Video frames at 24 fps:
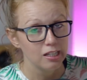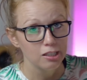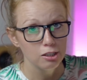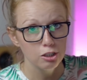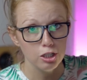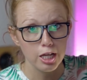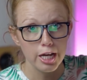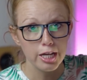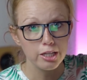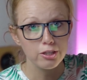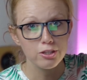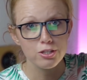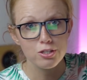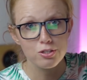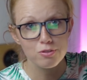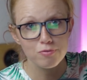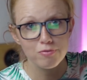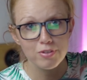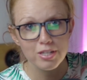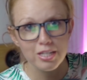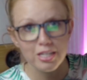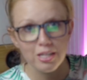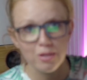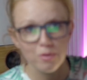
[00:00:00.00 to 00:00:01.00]
Like this
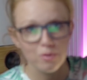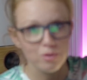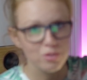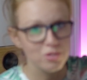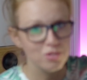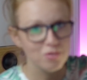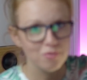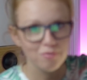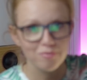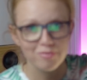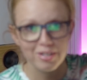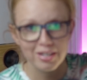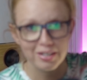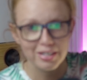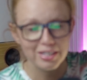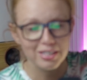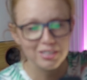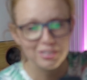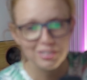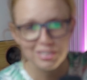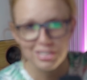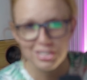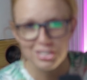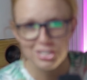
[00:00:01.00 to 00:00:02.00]
video. It's very
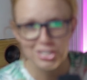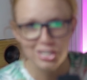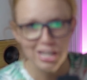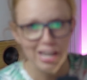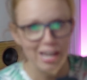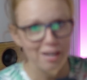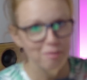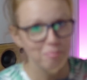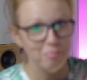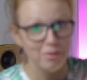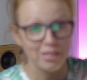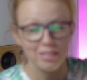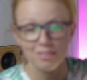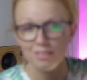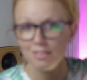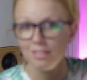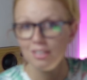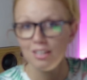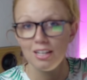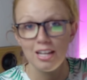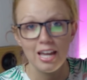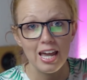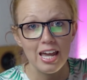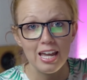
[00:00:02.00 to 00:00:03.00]
cliche, but
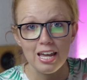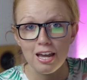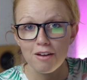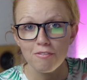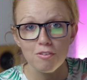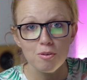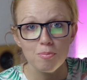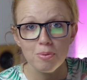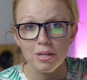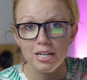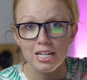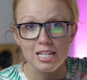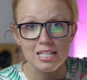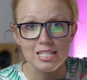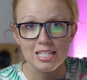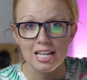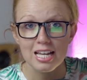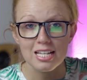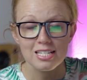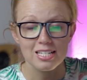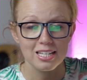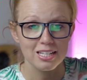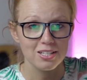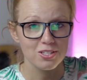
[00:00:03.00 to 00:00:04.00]
hey, everybody
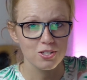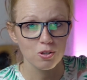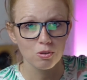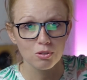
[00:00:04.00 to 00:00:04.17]
says it.